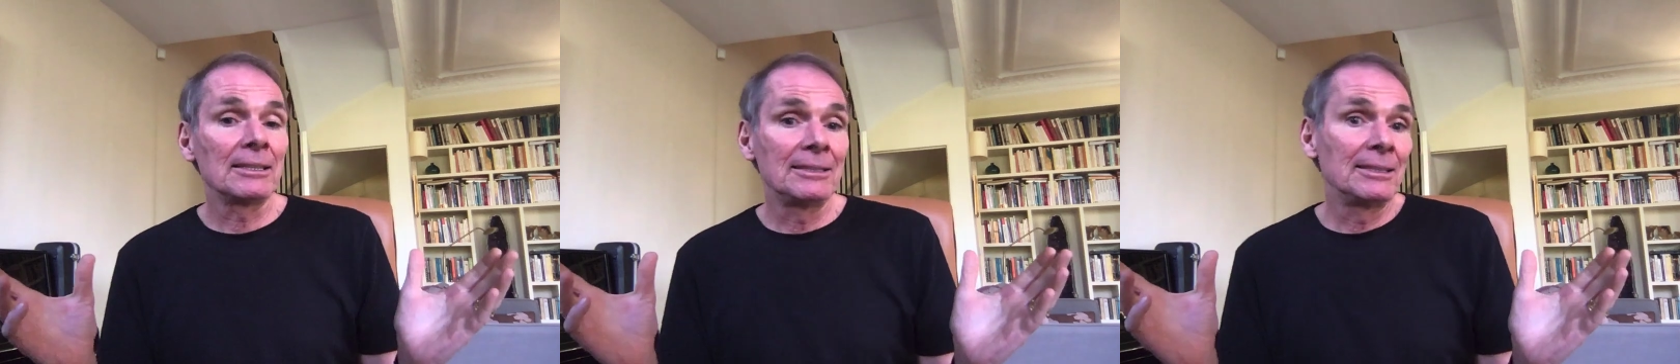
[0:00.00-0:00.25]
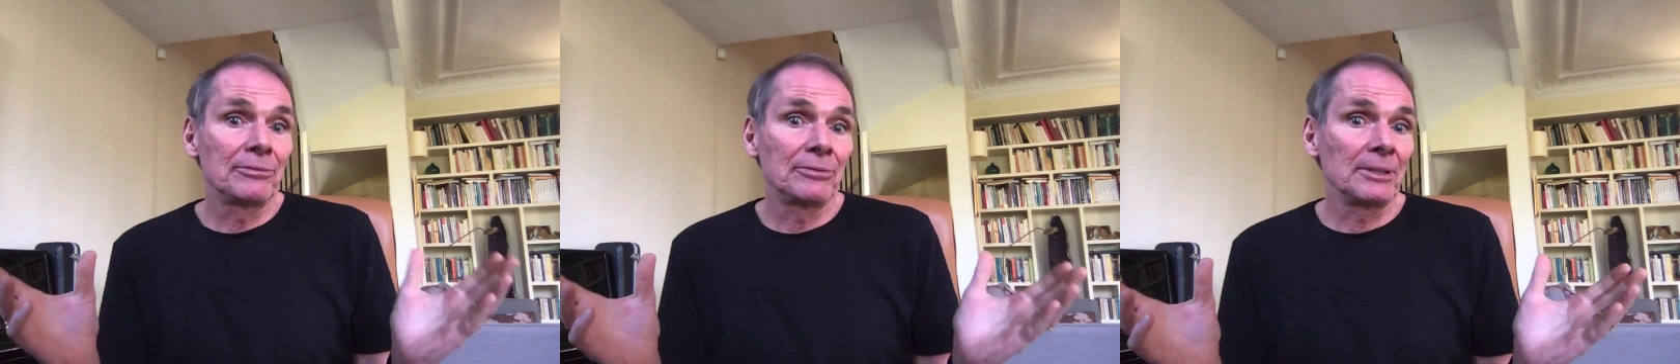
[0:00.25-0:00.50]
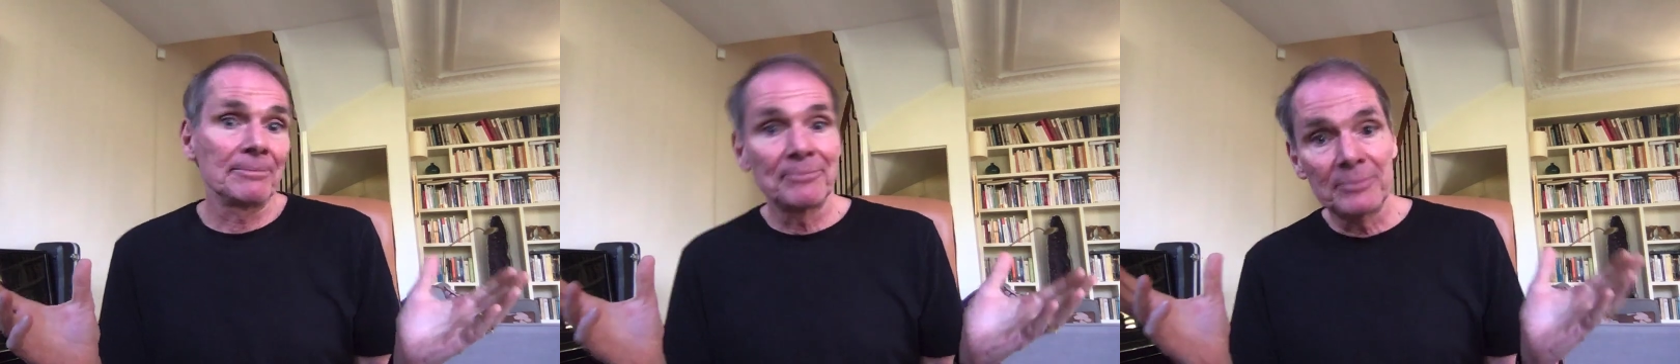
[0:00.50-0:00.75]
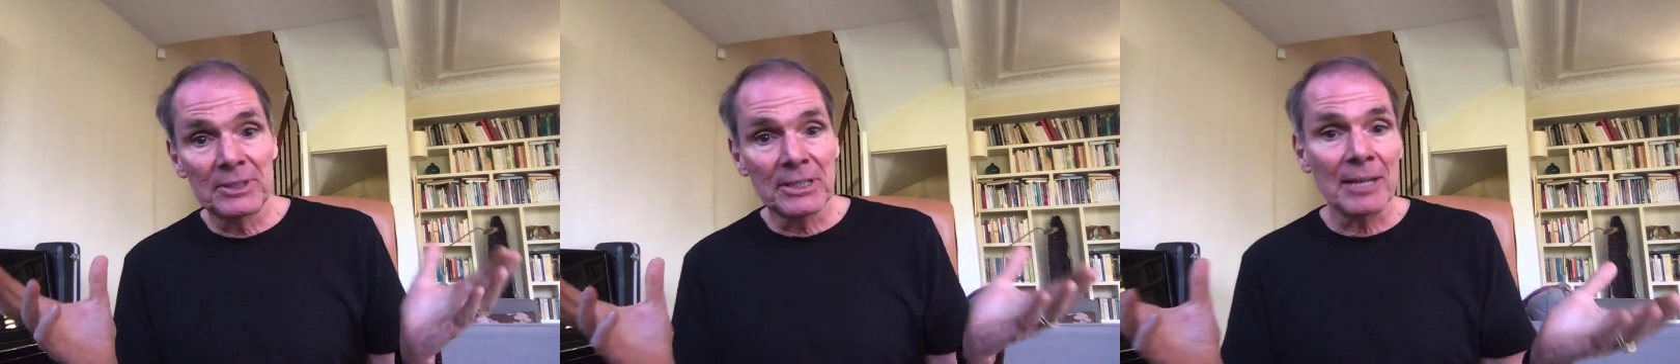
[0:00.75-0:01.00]
different
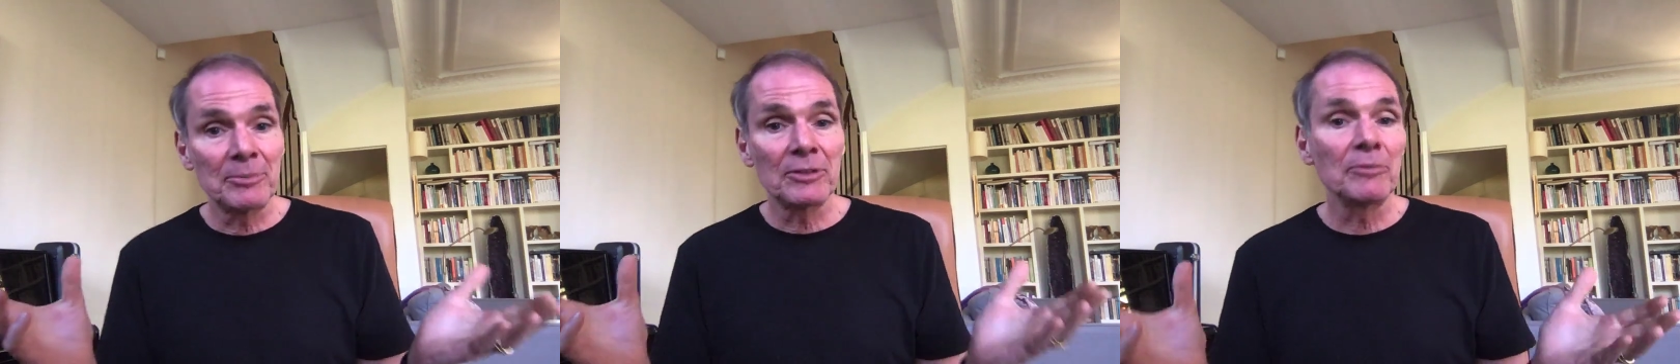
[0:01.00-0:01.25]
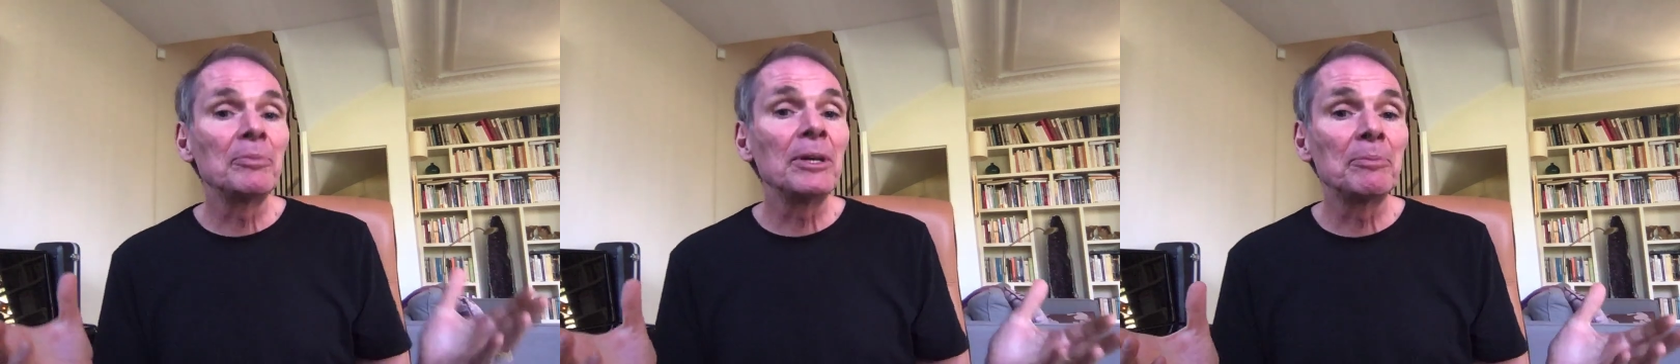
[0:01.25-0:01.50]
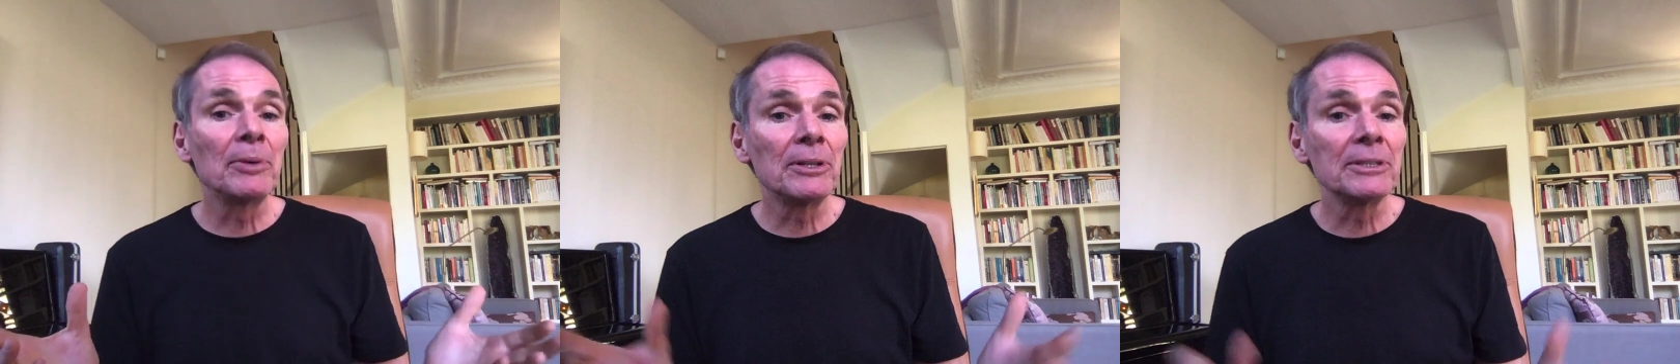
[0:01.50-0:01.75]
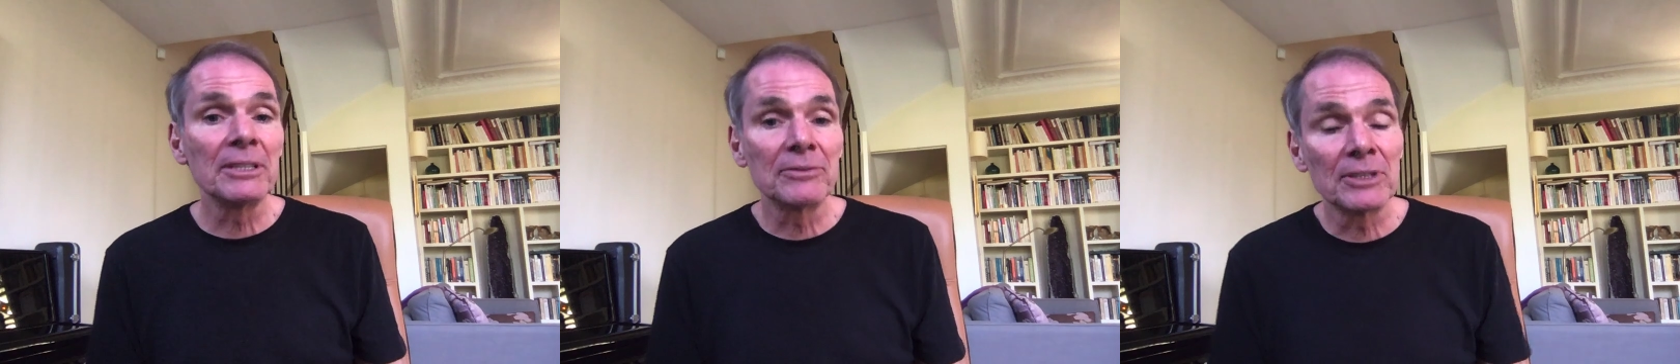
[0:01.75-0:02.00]
types of
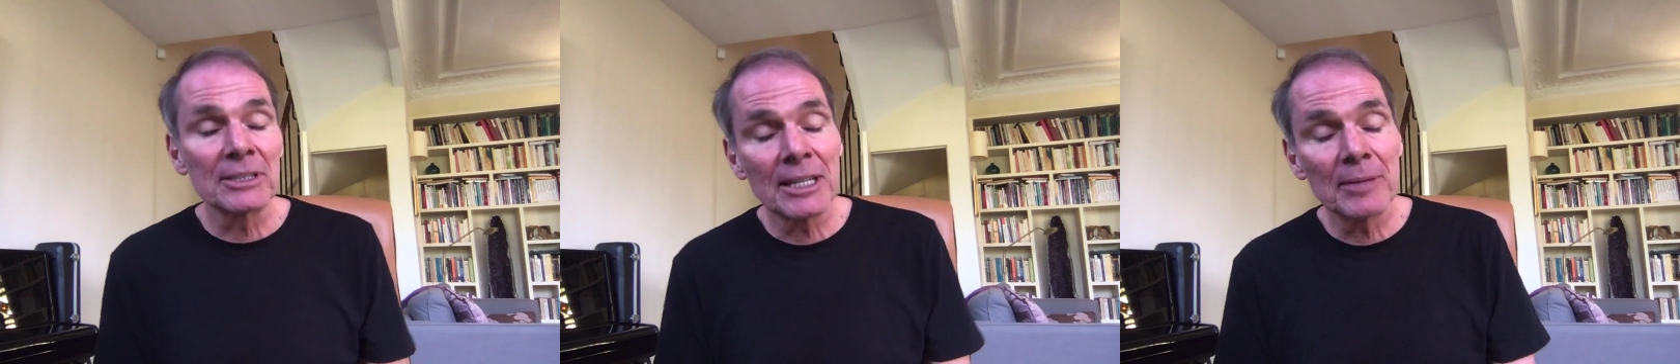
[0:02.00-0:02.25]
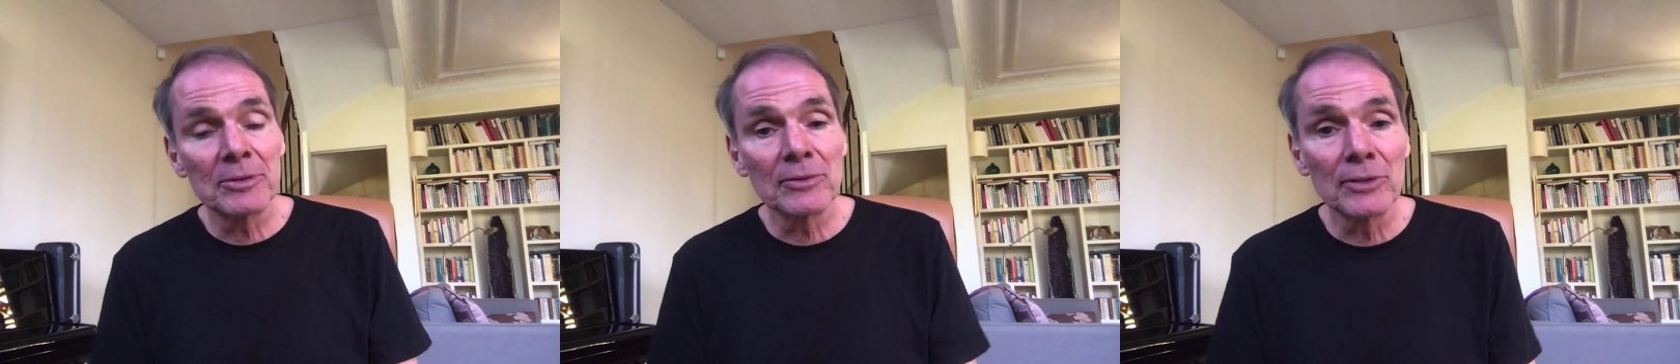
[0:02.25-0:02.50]
people, different types